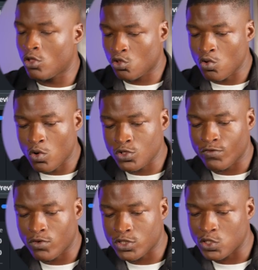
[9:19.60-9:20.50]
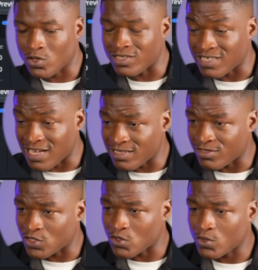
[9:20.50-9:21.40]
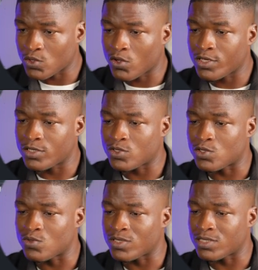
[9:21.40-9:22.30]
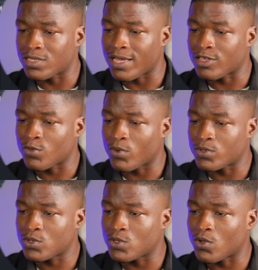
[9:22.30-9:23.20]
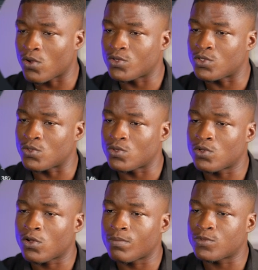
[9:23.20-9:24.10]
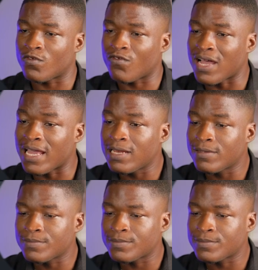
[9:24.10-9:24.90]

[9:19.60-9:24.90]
So once you've gotten your desired result, all you need to do is export your audio, come to File,